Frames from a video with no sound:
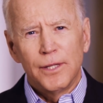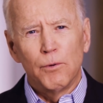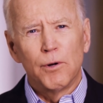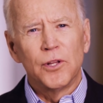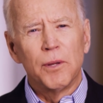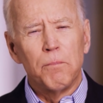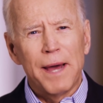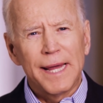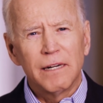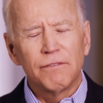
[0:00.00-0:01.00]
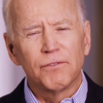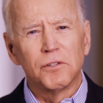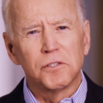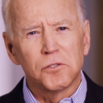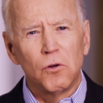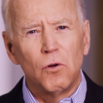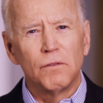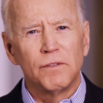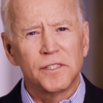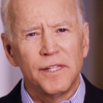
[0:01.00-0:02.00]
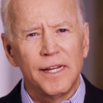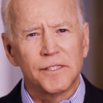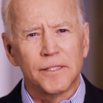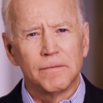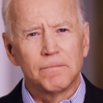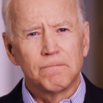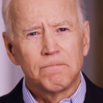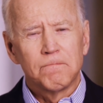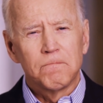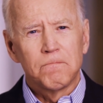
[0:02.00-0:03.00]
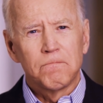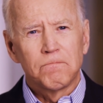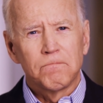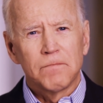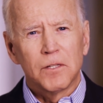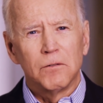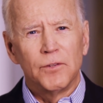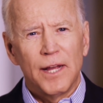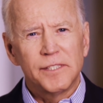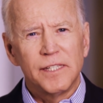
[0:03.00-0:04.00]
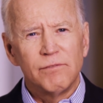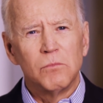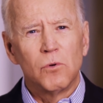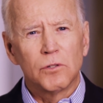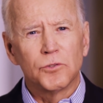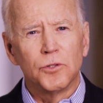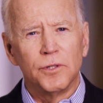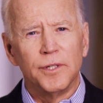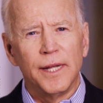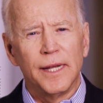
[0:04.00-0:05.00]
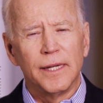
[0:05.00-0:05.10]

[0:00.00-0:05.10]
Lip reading: There's not going to be an elimination of racism, but they do want to tamp down racial